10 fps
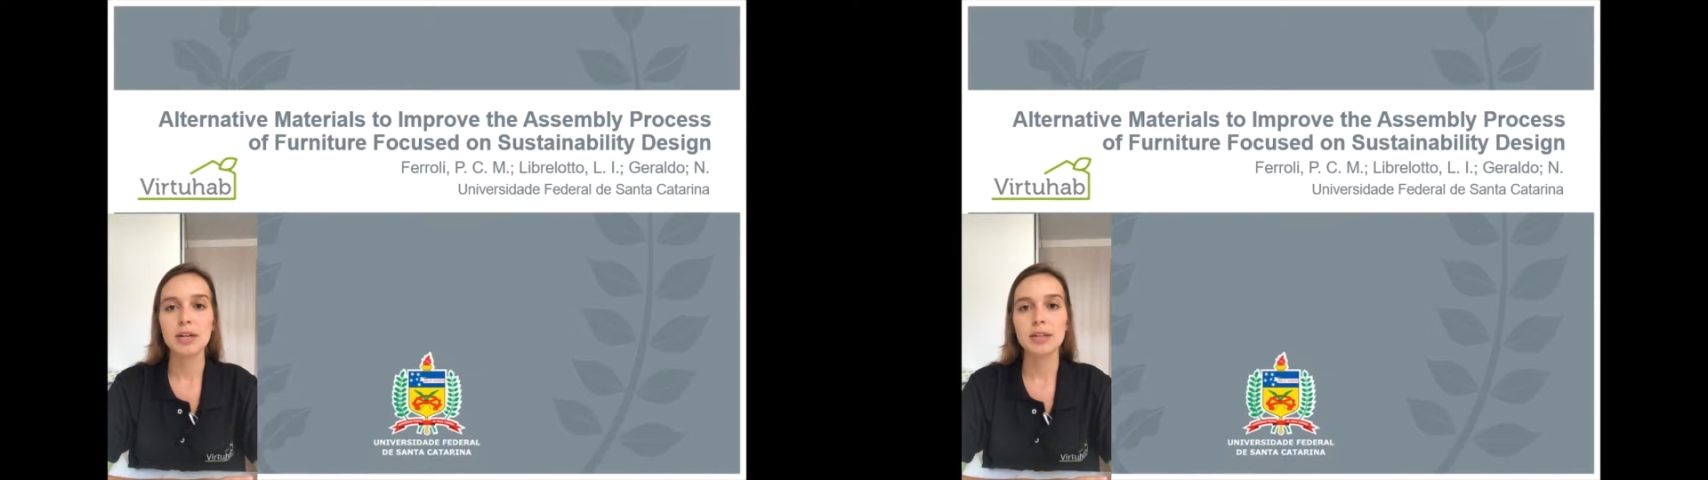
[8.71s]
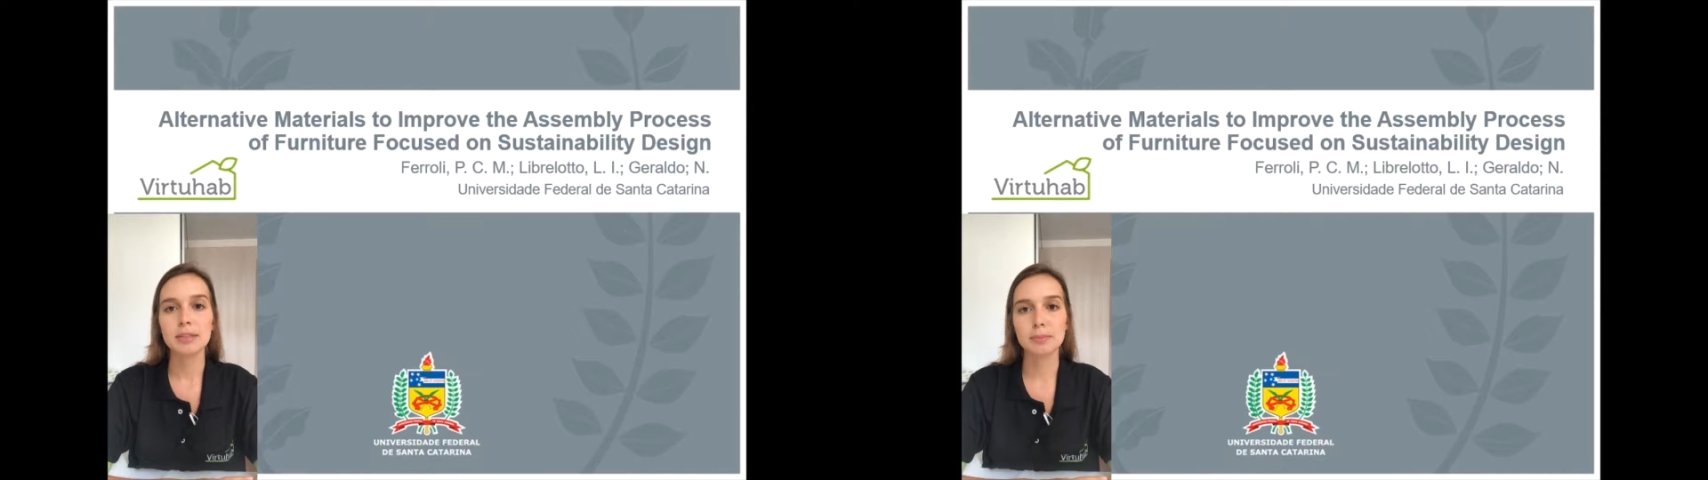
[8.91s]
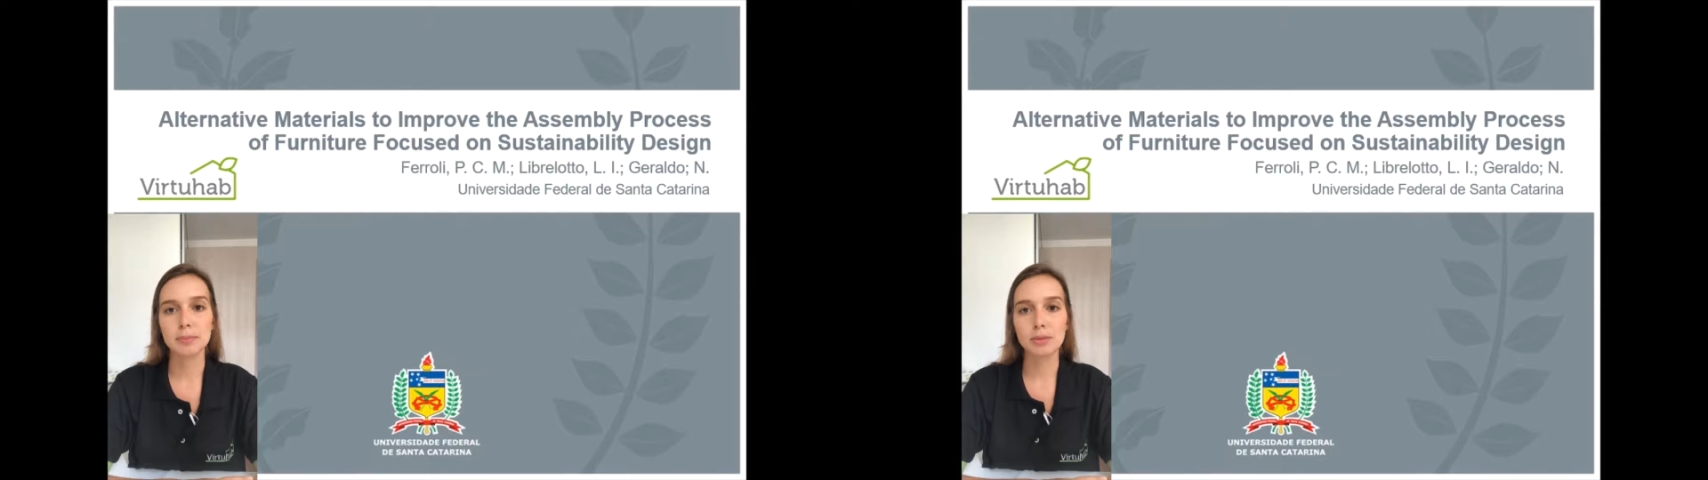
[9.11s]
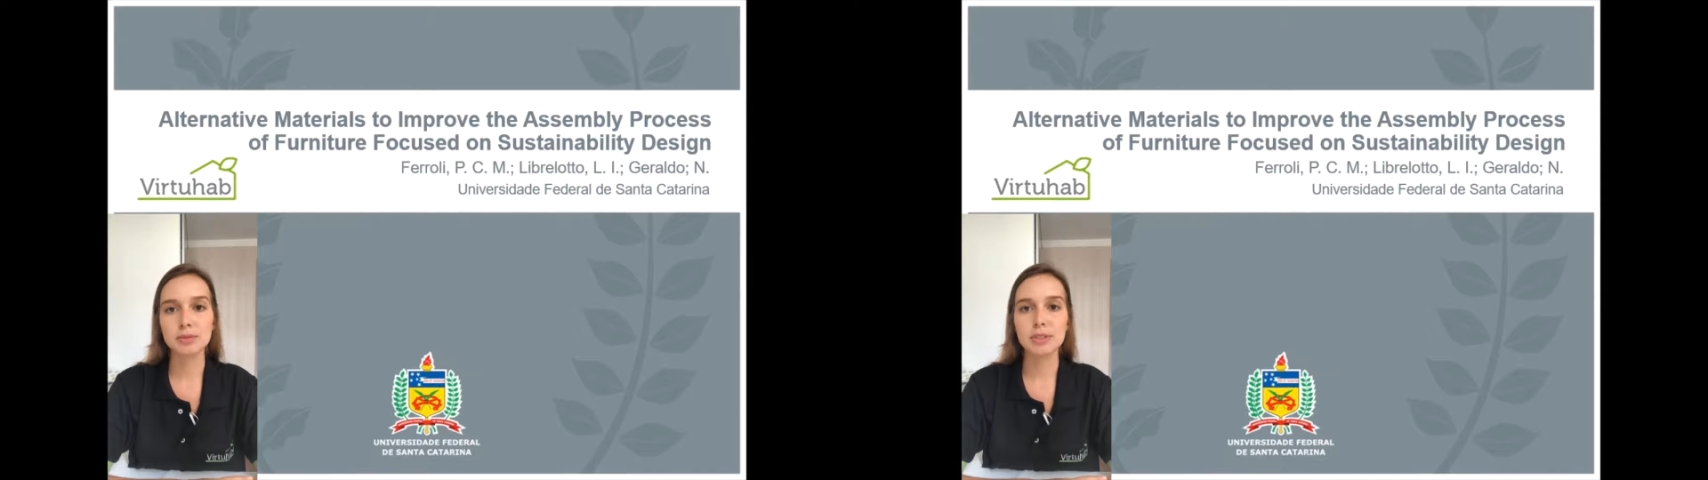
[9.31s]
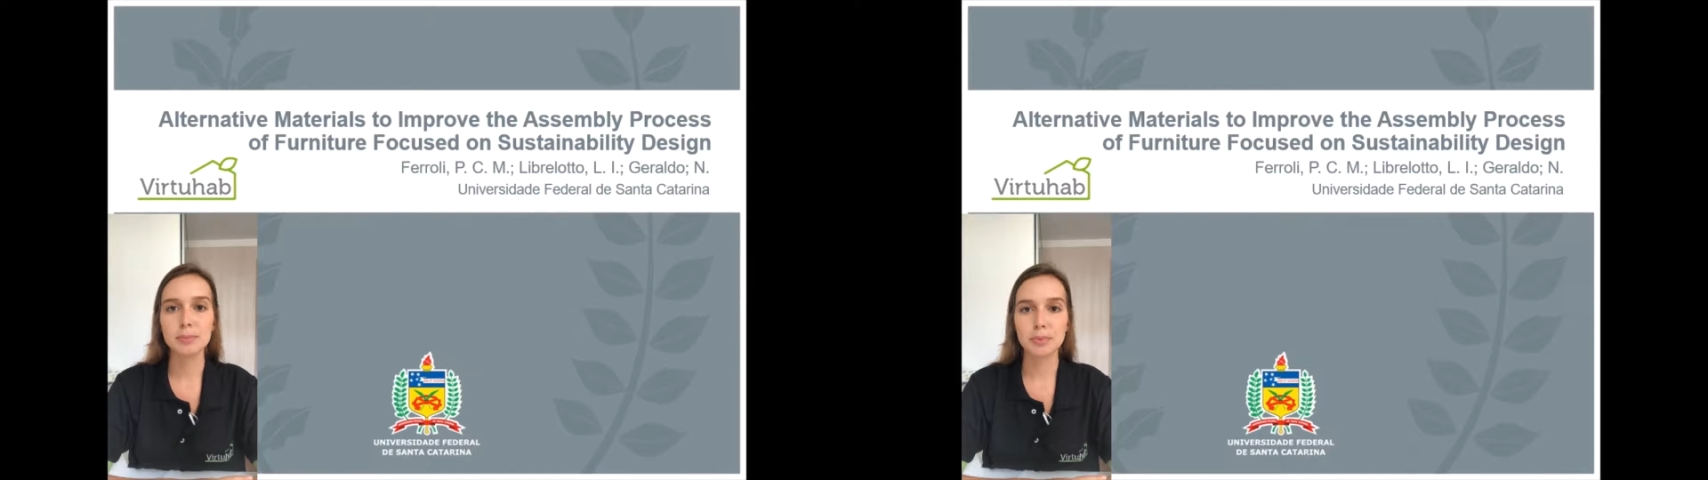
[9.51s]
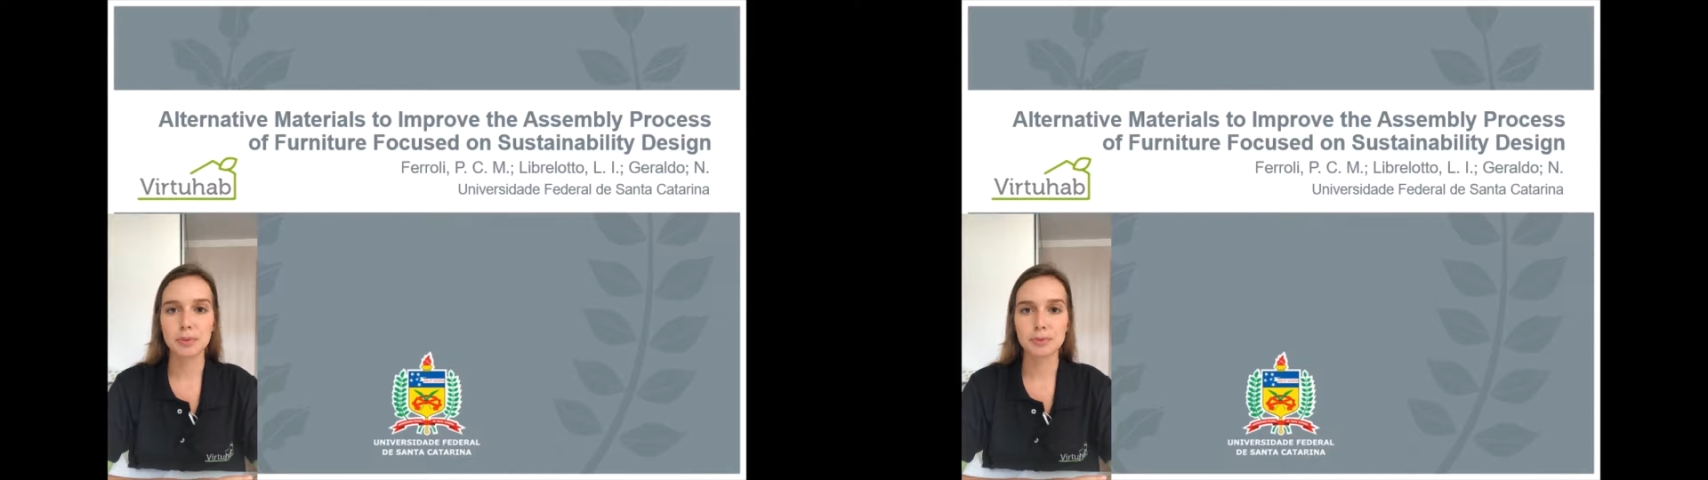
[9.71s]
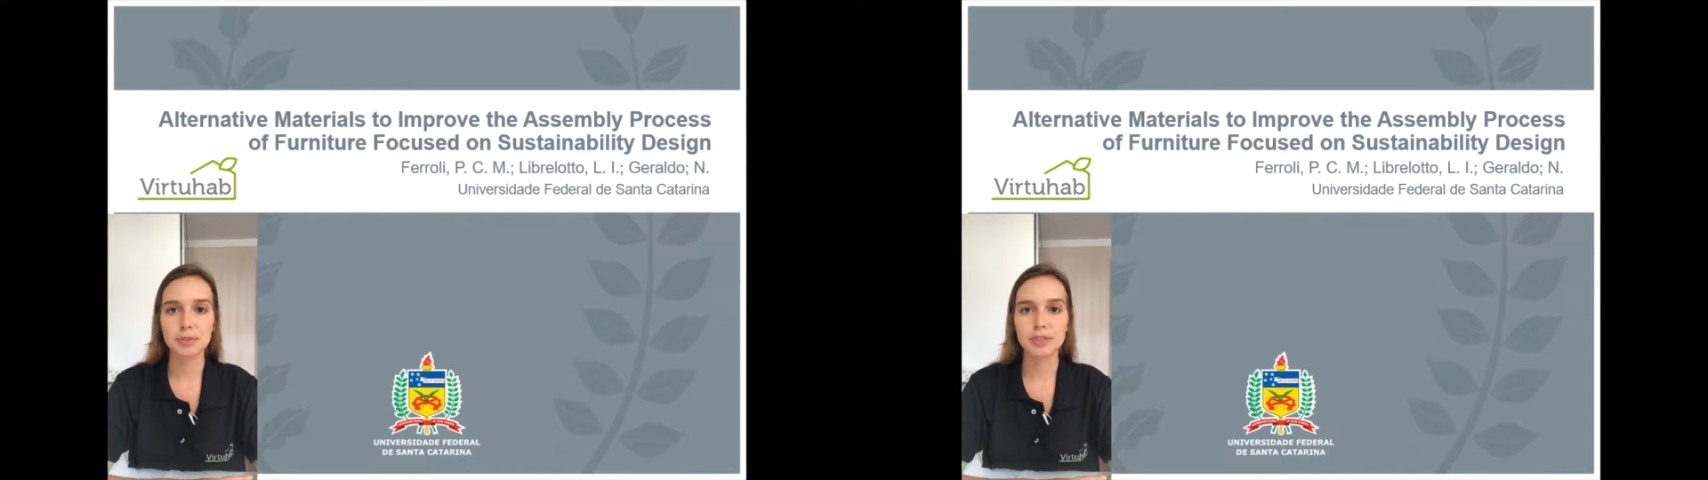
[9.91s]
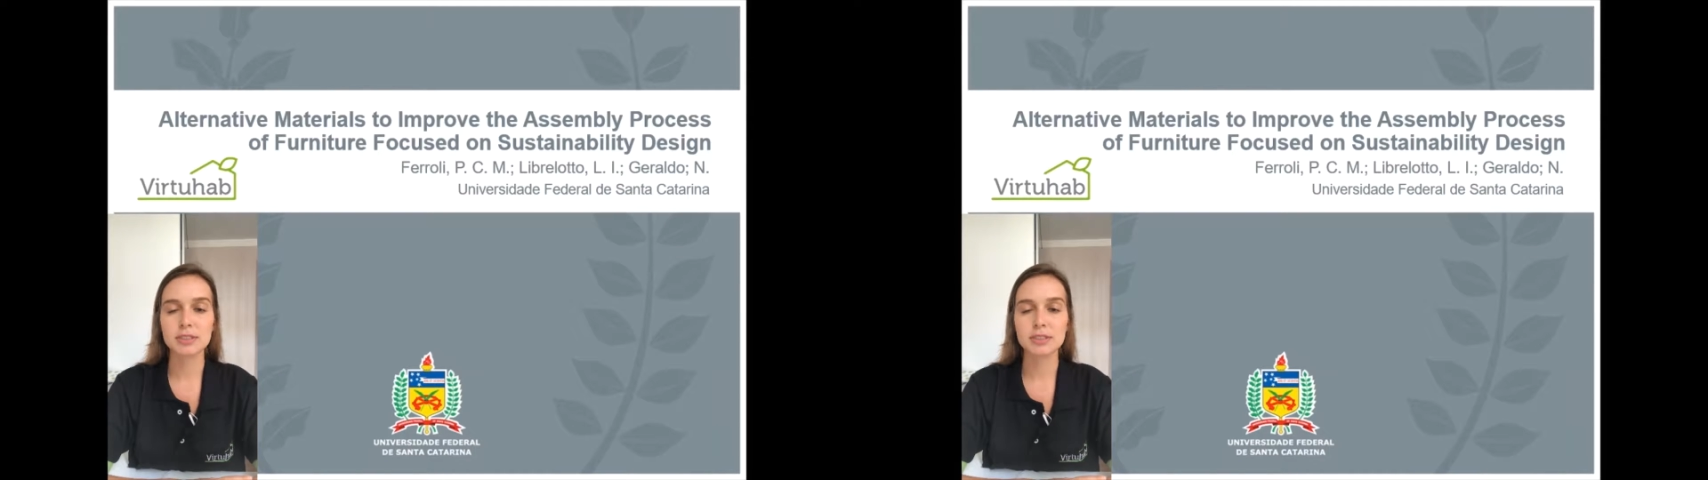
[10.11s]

the Mounting Process